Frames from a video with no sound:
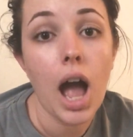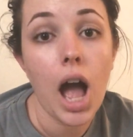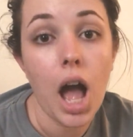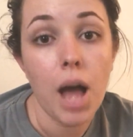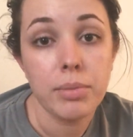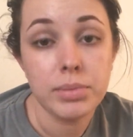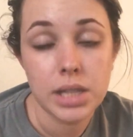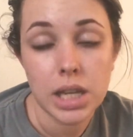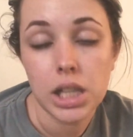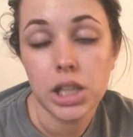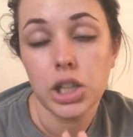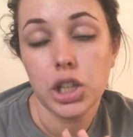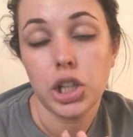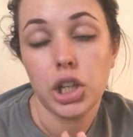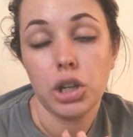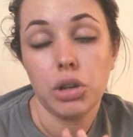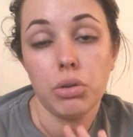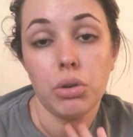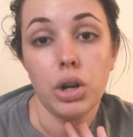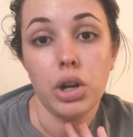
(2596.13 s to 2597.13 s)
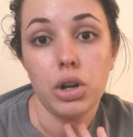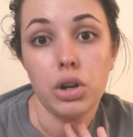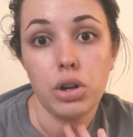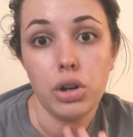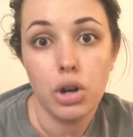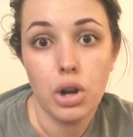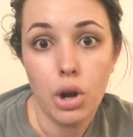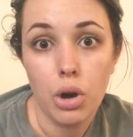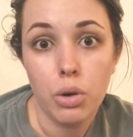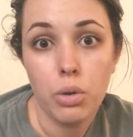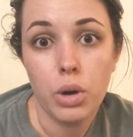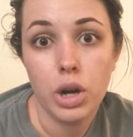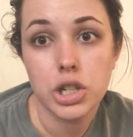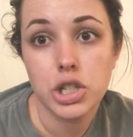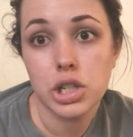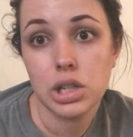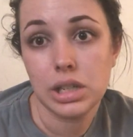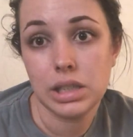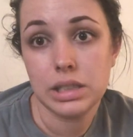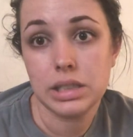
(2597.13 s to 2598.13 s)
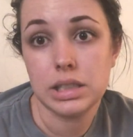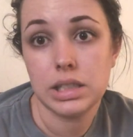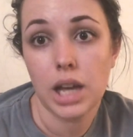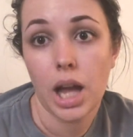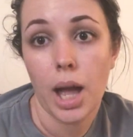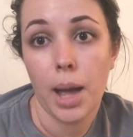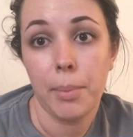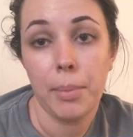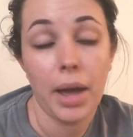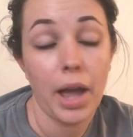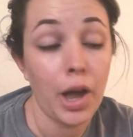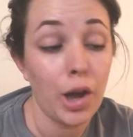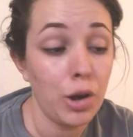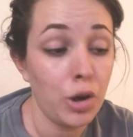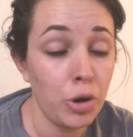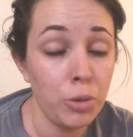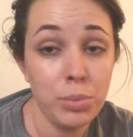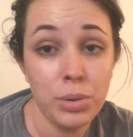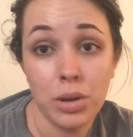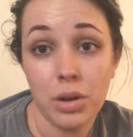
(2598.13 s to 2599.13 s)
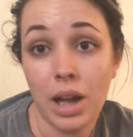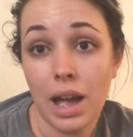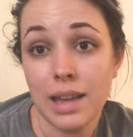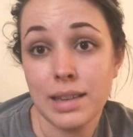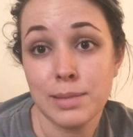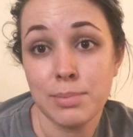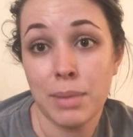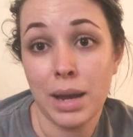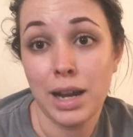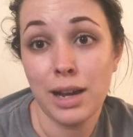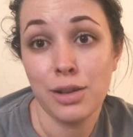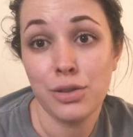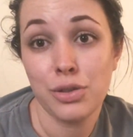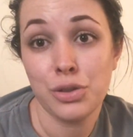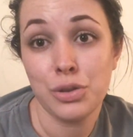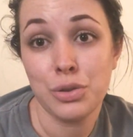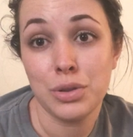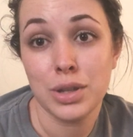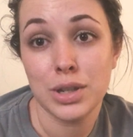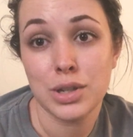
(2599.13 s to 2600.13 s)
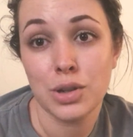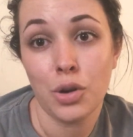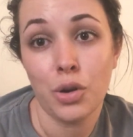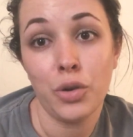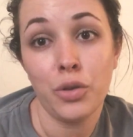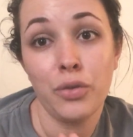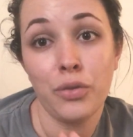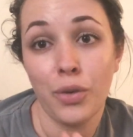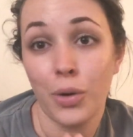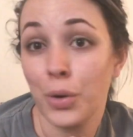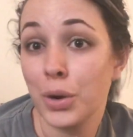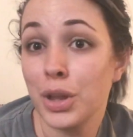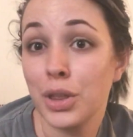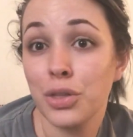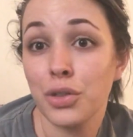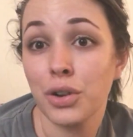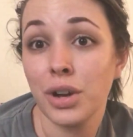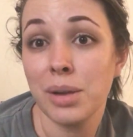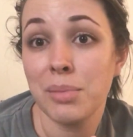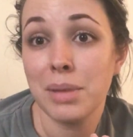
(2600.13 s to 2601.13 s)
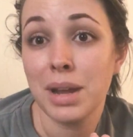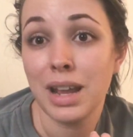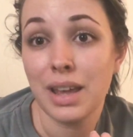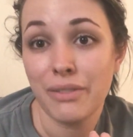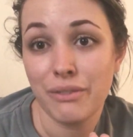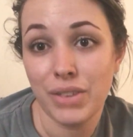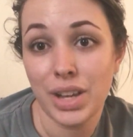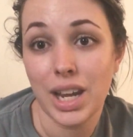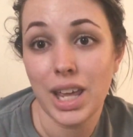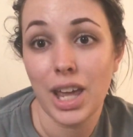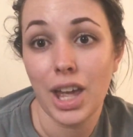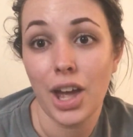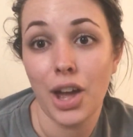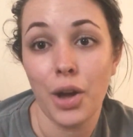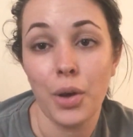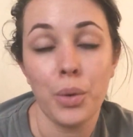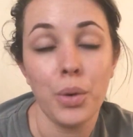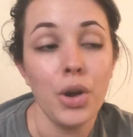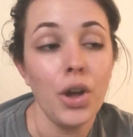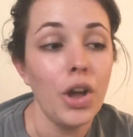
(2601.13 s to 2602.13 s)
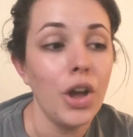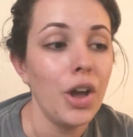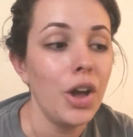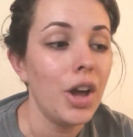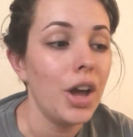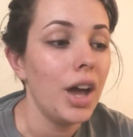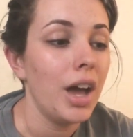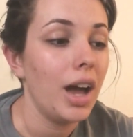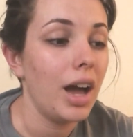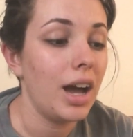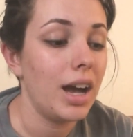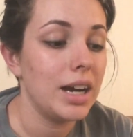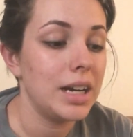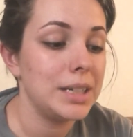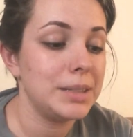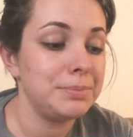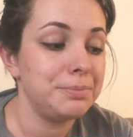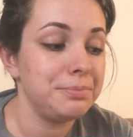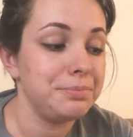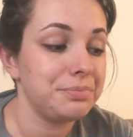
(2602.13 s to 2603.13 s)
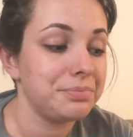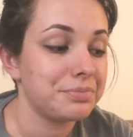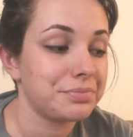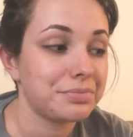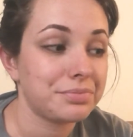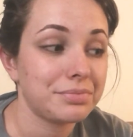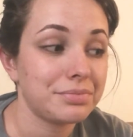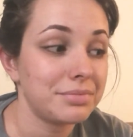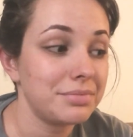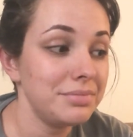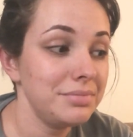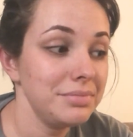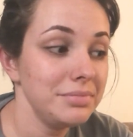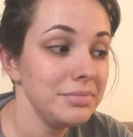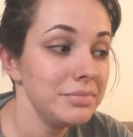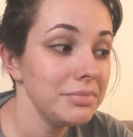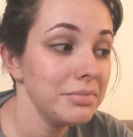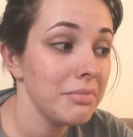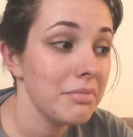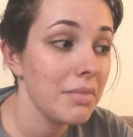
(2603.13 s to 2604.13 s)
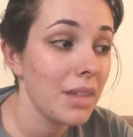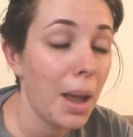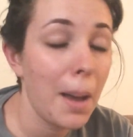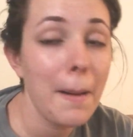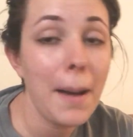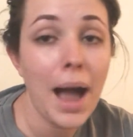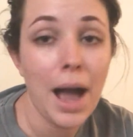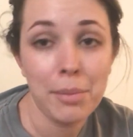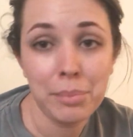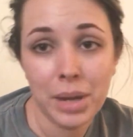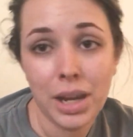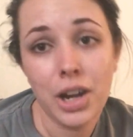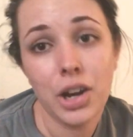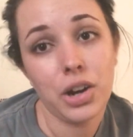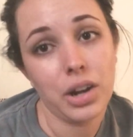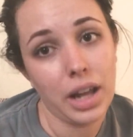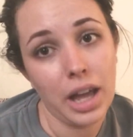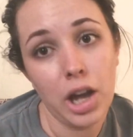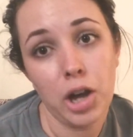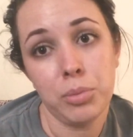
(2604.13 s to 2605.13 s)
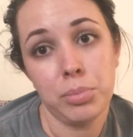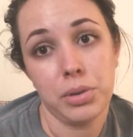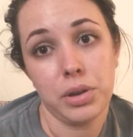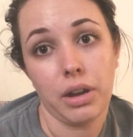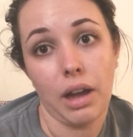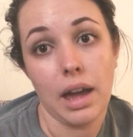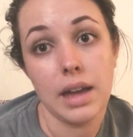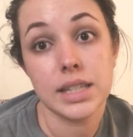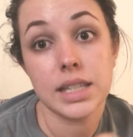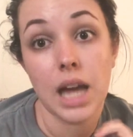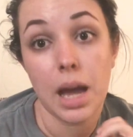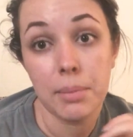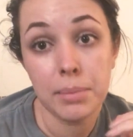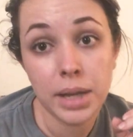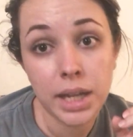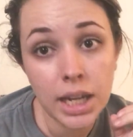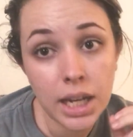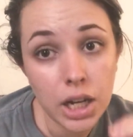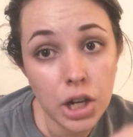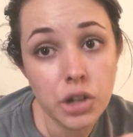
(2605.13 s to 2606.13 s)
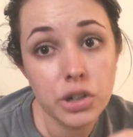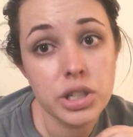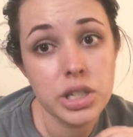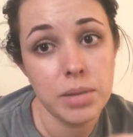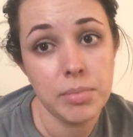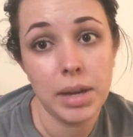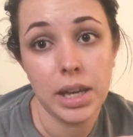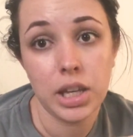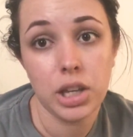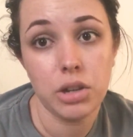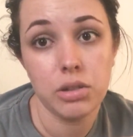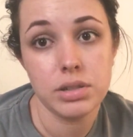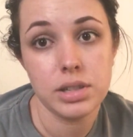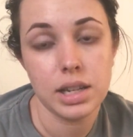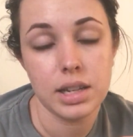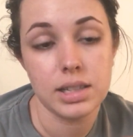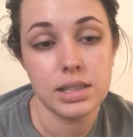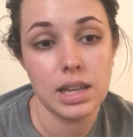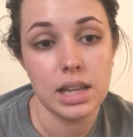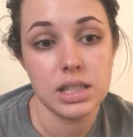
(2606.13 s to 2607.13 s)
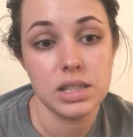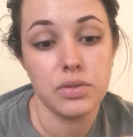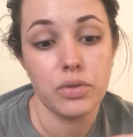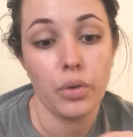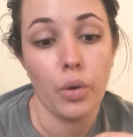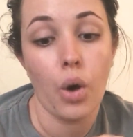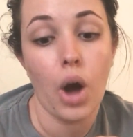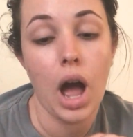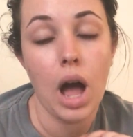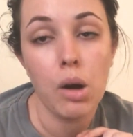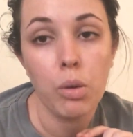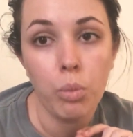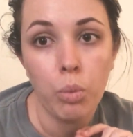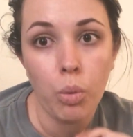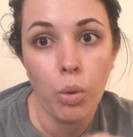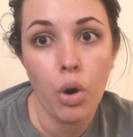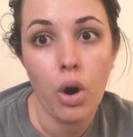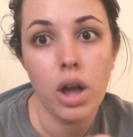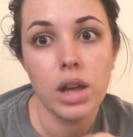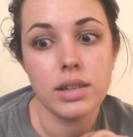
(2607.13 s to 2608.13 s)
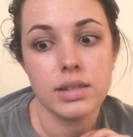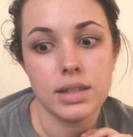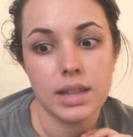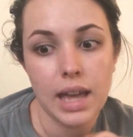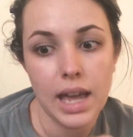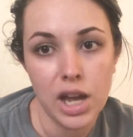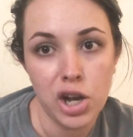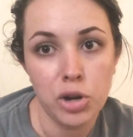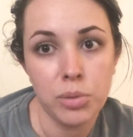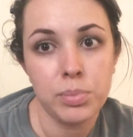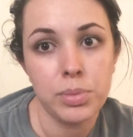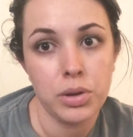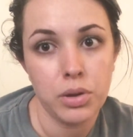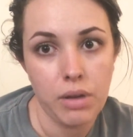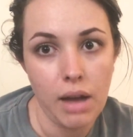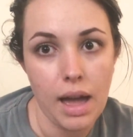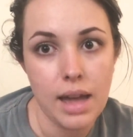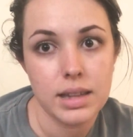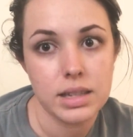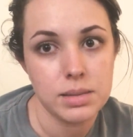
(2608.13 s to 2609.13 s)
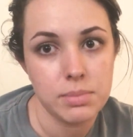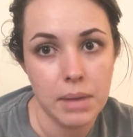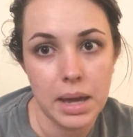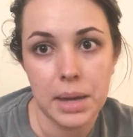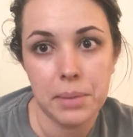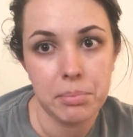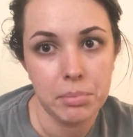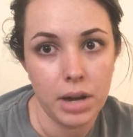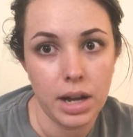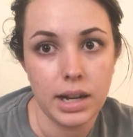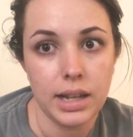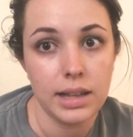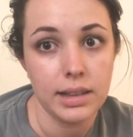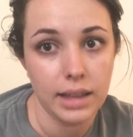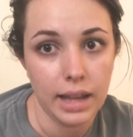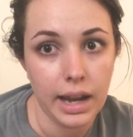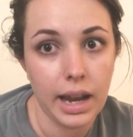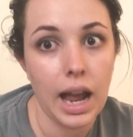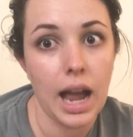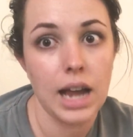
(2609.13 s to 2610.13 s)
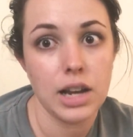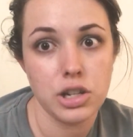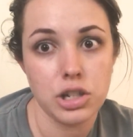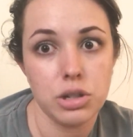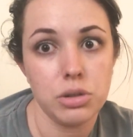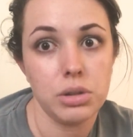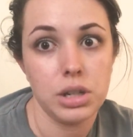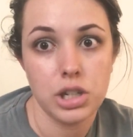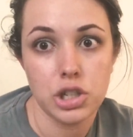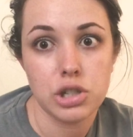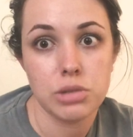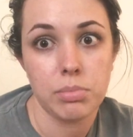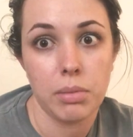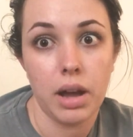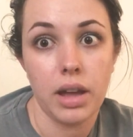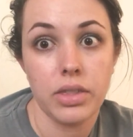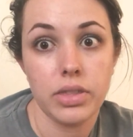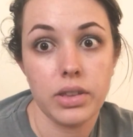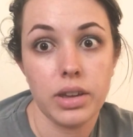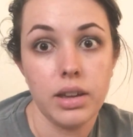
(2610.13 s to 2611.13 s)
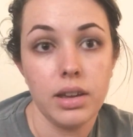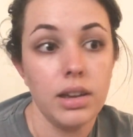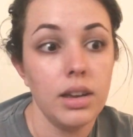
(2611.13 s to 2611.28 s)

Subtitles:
I'm telling you, no question is dumb. I hope you guys made it through this whole 43-minute video. I'm here to help you guys. I'm here to make you successful. I want to help you guys make money like I do each month.